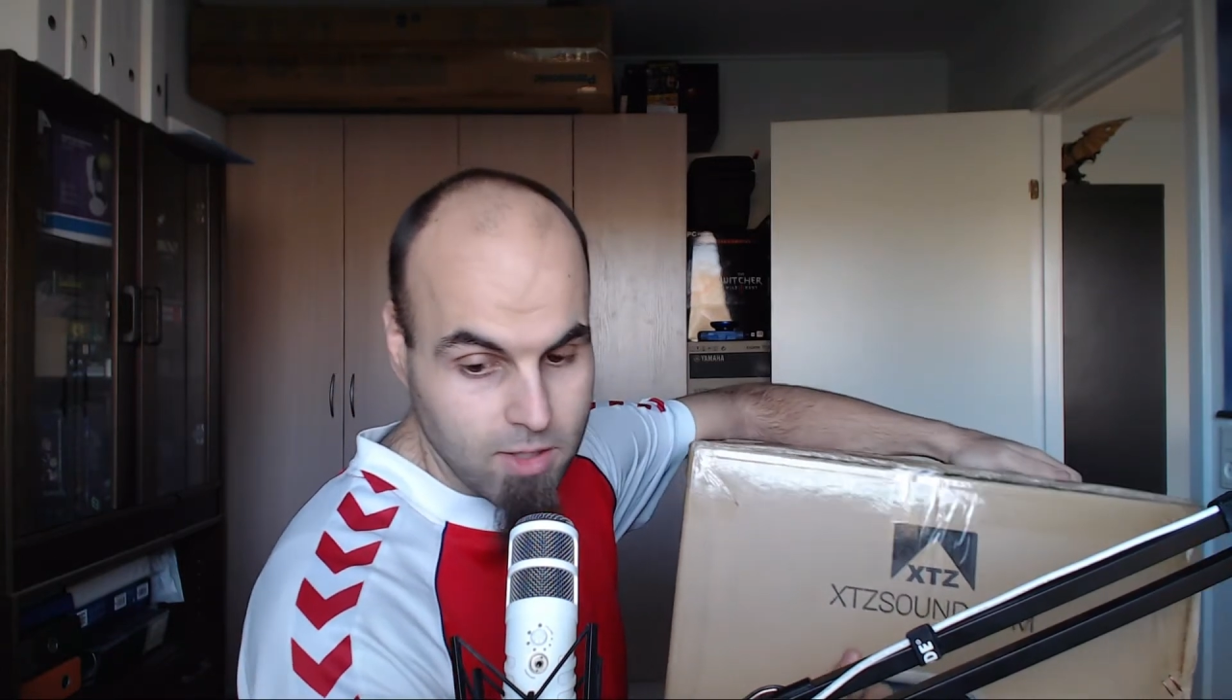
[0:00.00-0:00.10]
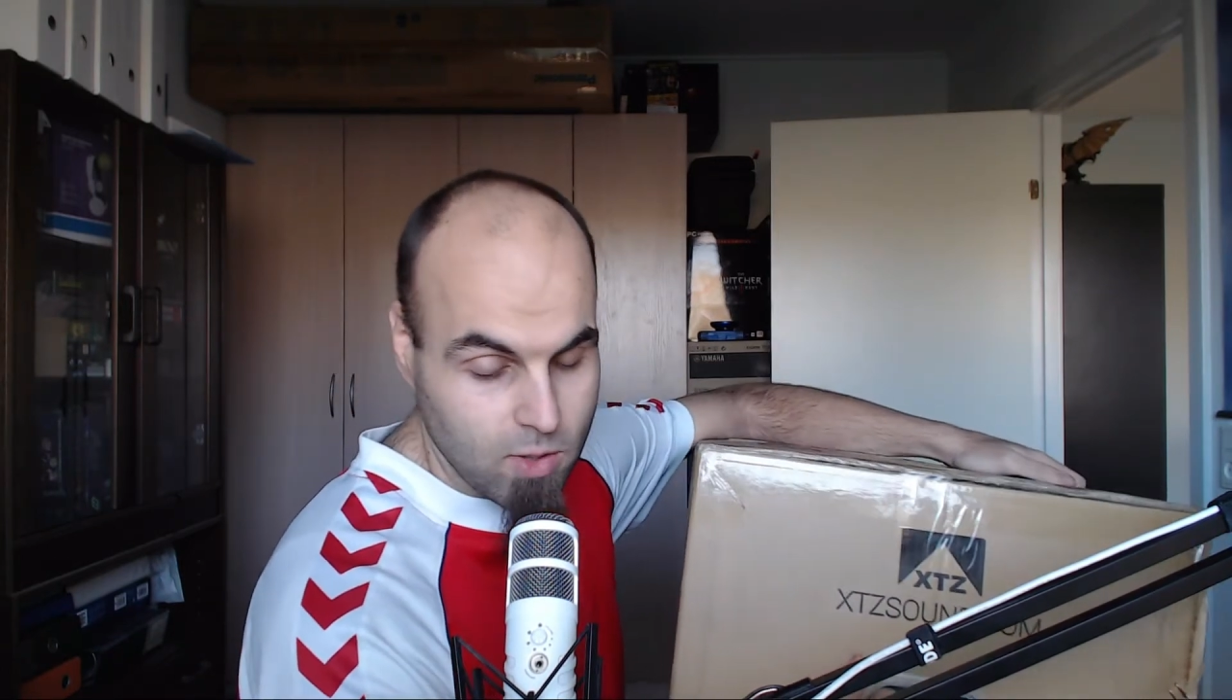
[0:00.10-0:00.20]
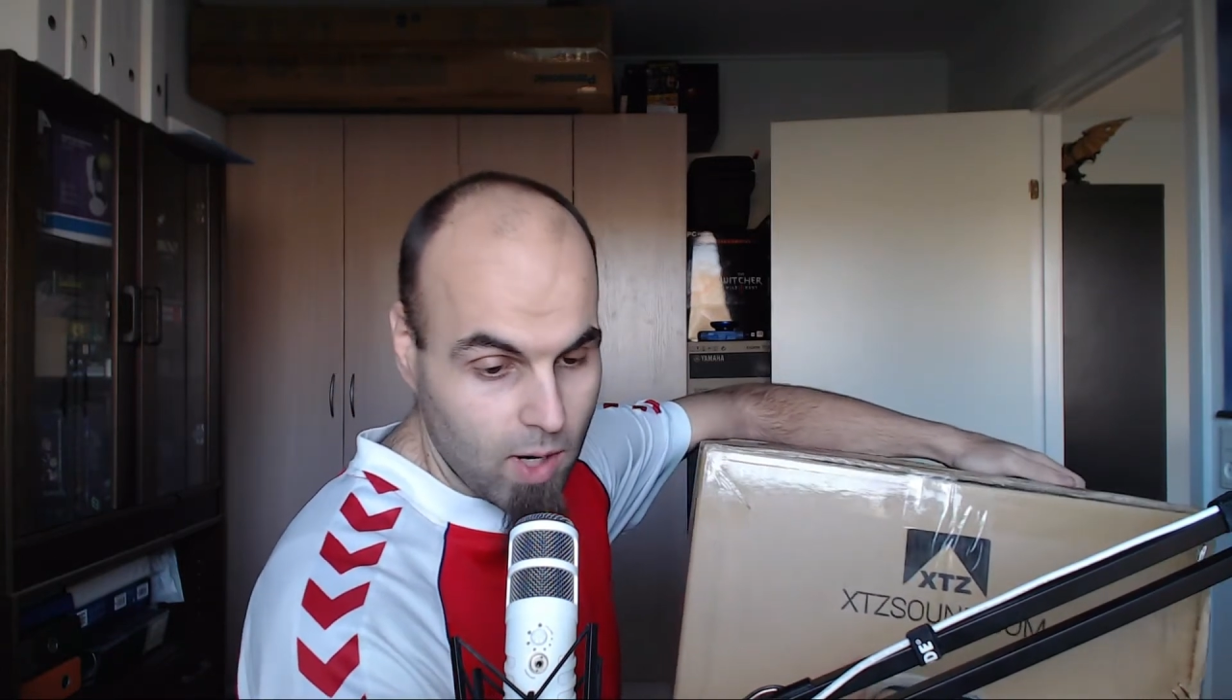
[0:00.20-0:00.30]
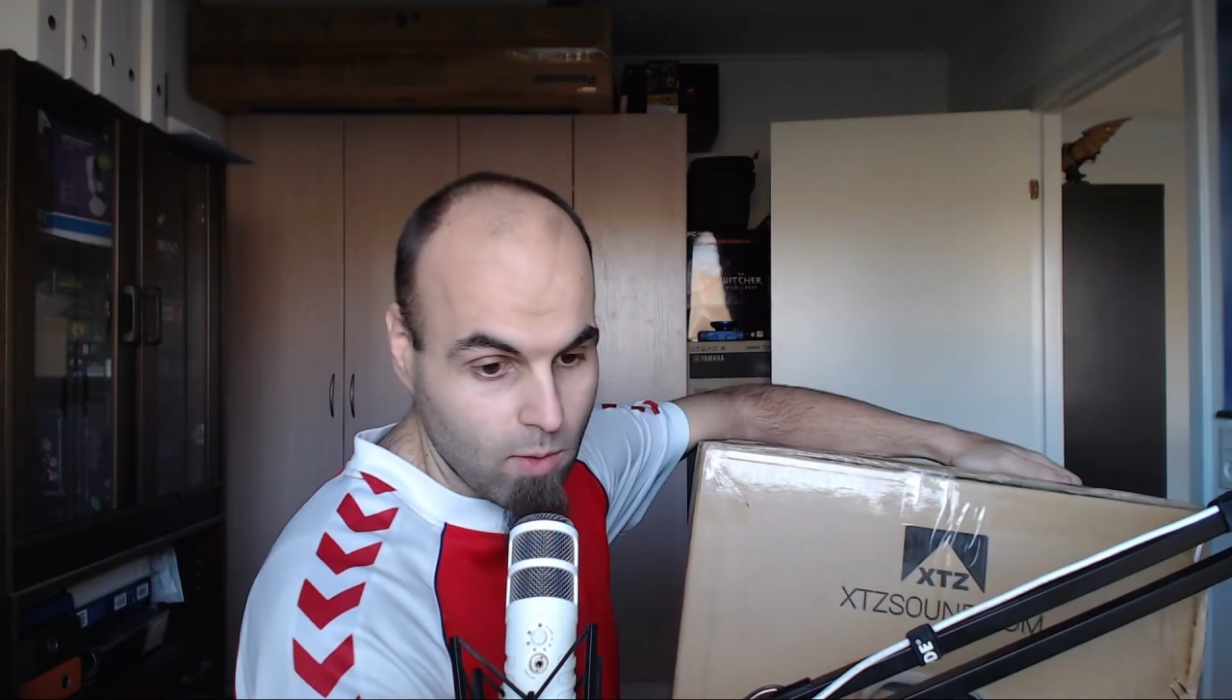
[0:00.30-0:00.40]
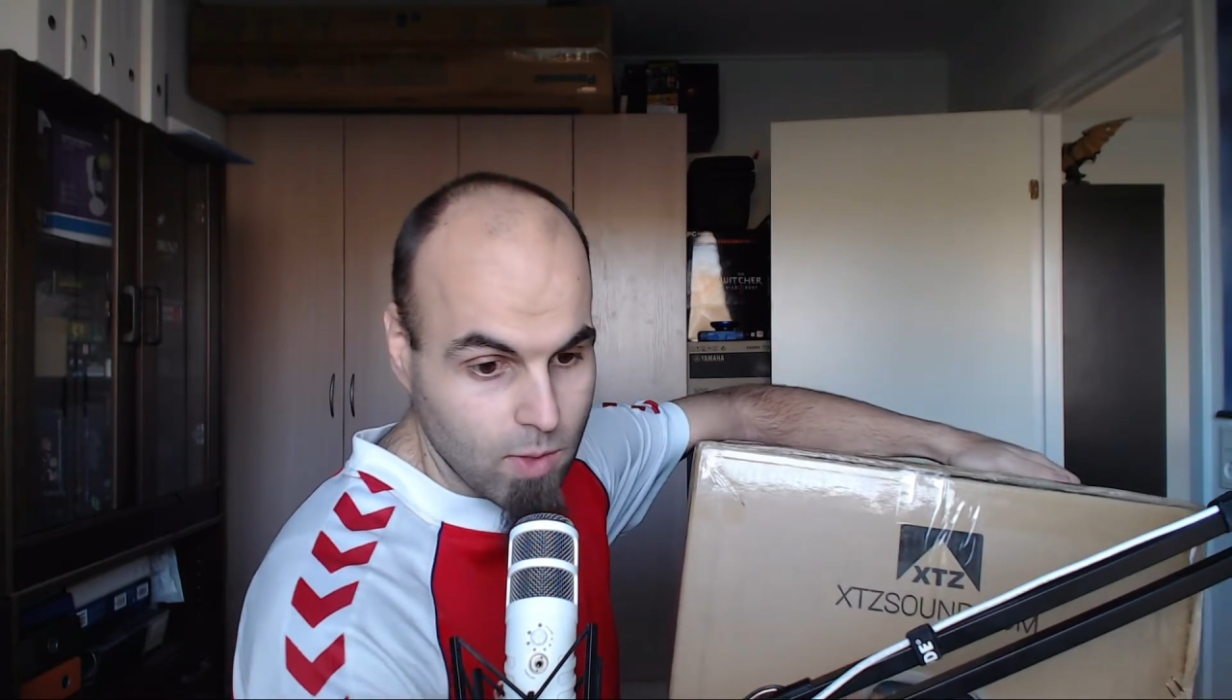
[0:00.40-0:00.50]

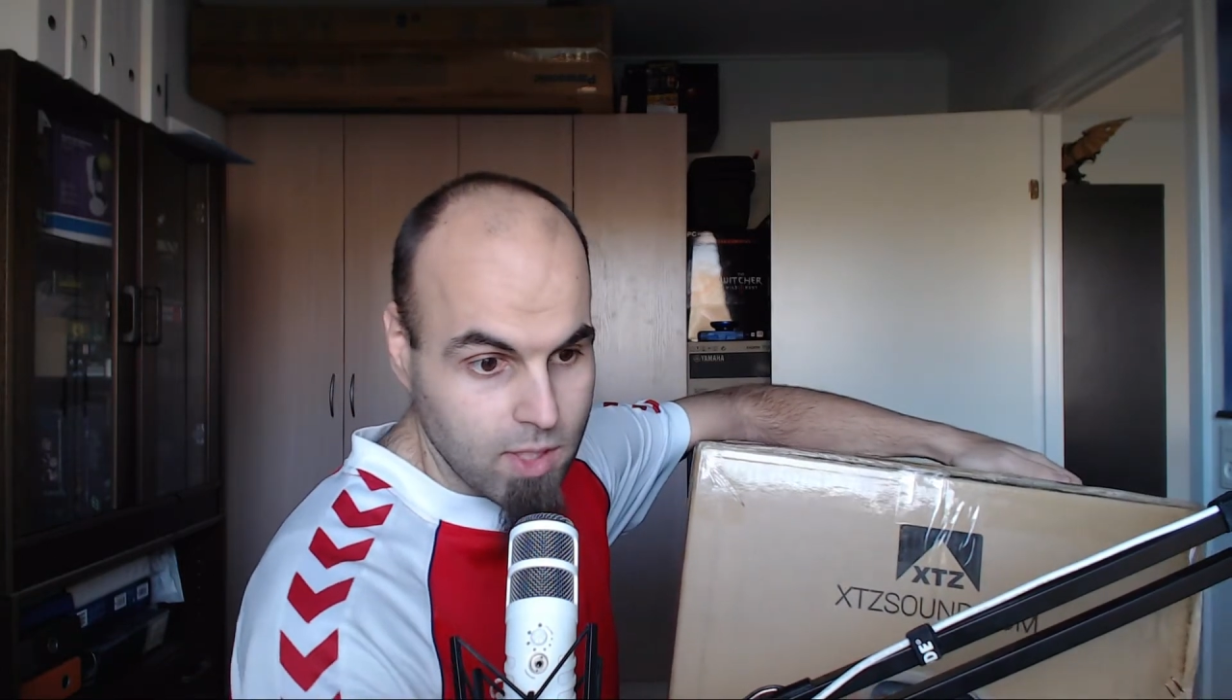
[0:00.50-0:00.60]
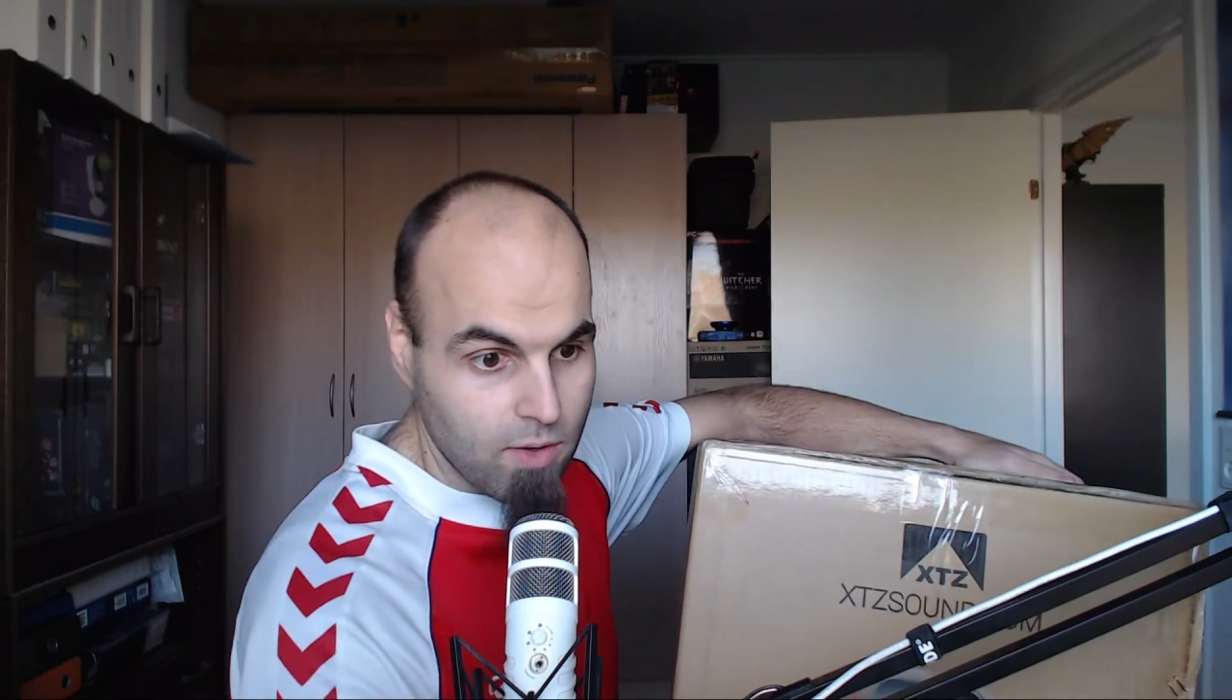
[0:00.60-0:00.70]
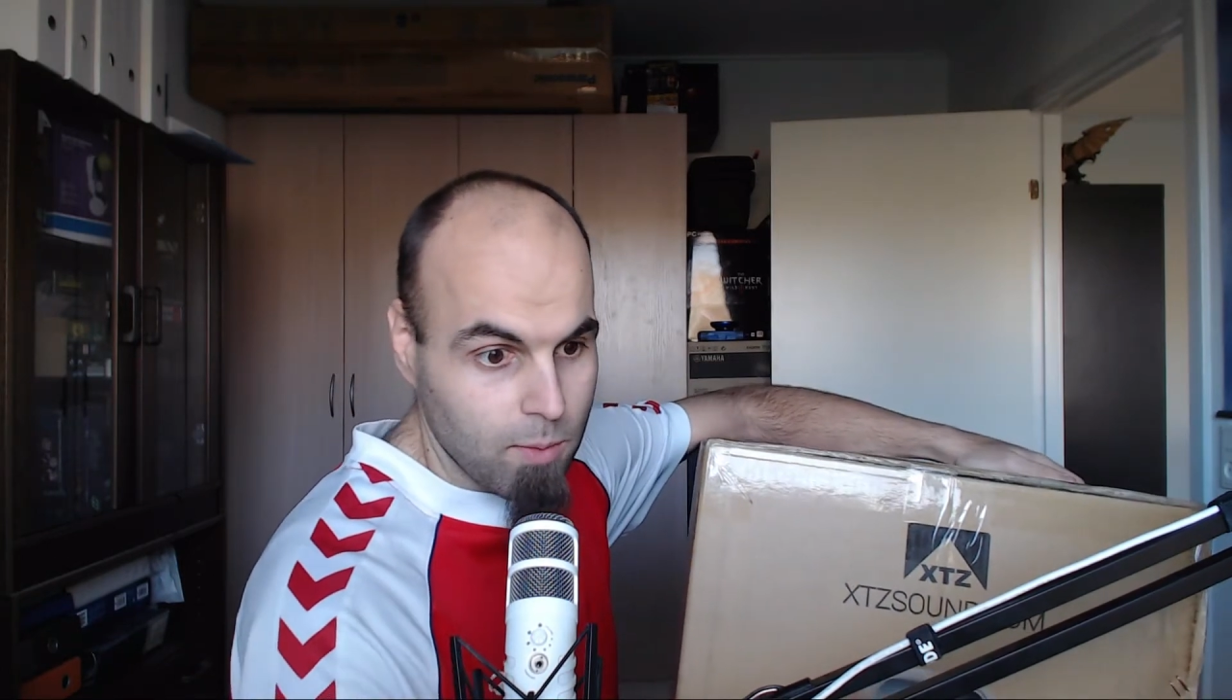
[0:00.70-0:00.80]
surround receiver